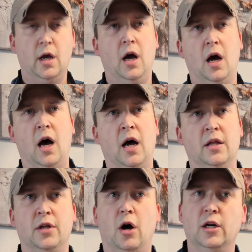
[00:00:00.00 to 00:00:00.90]

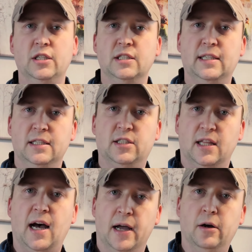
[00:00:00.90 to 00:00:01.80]
The Argentine
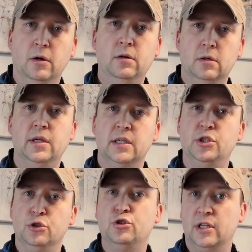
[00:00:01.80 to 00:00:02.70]
style
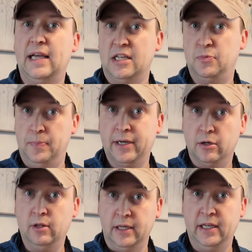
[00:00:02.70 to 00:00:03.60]
usually has
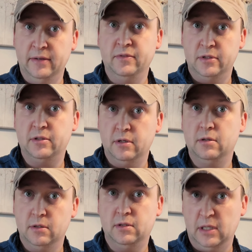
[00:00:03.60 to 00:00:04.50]
bigger leaves
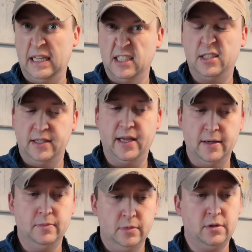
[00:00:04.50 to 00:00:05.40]
and
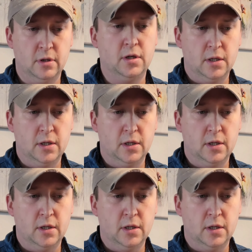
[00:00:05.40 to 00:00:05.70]
stems.